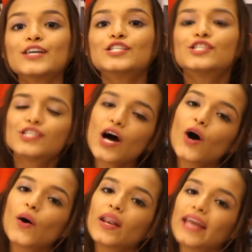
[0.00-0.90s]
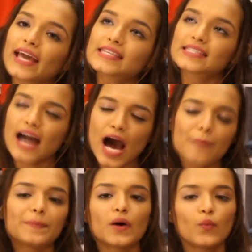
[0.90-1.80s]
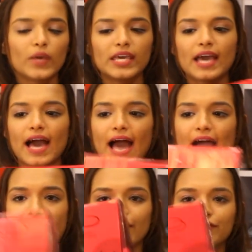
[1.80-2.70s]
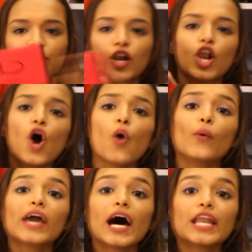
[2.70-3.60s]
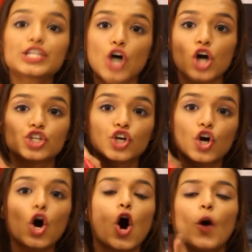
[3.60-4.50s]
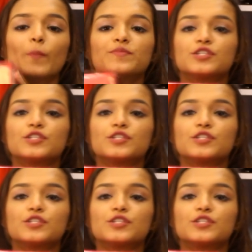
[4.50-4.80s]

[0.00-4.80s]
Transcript: So next up we have clovia.com.